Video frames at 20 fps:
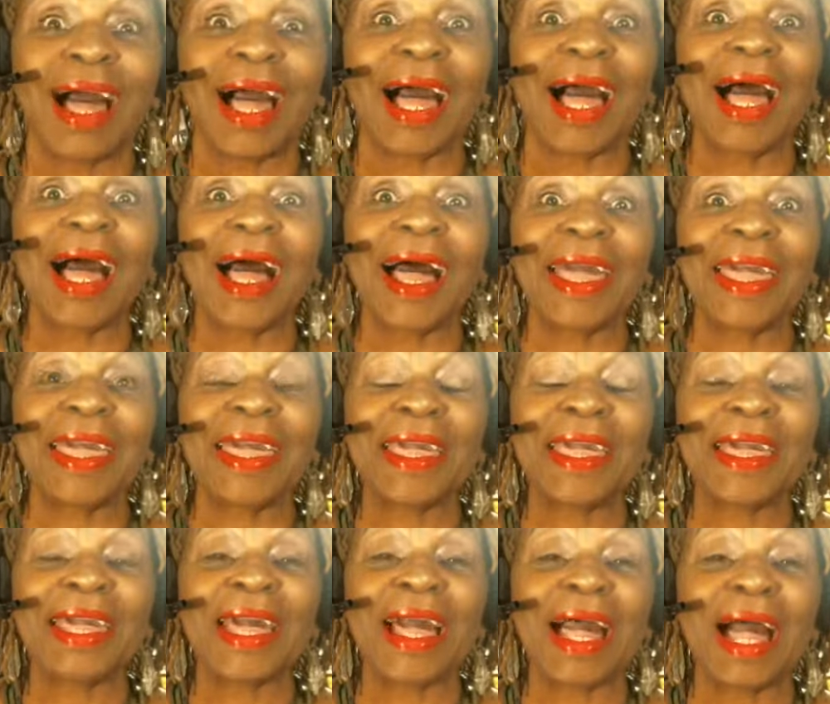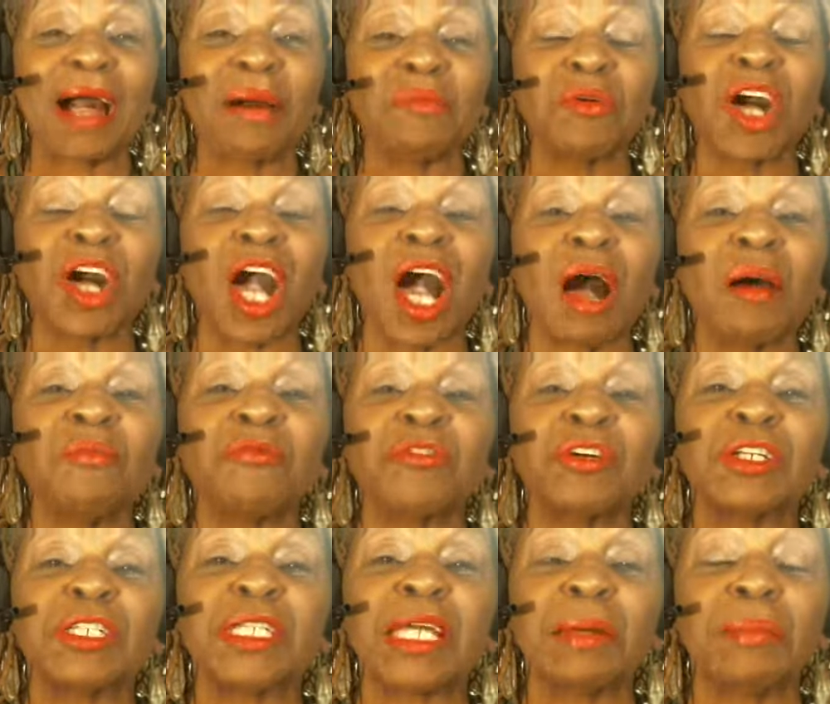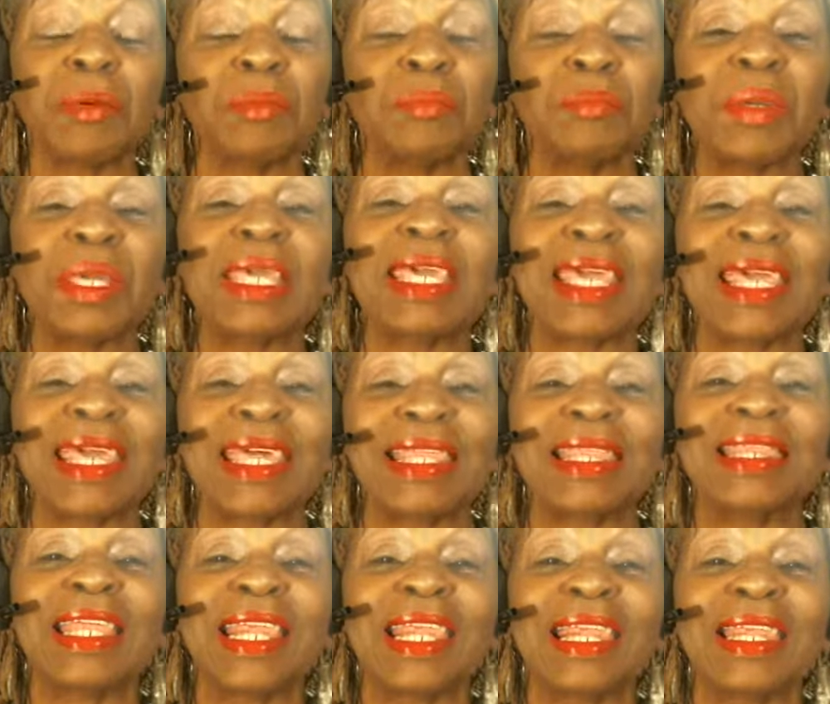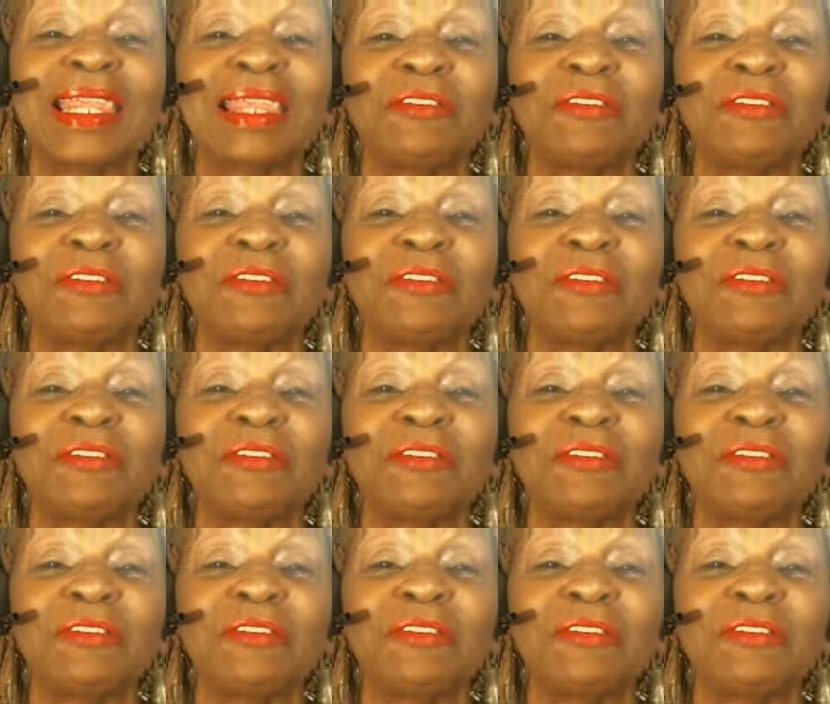I am comfortable being the,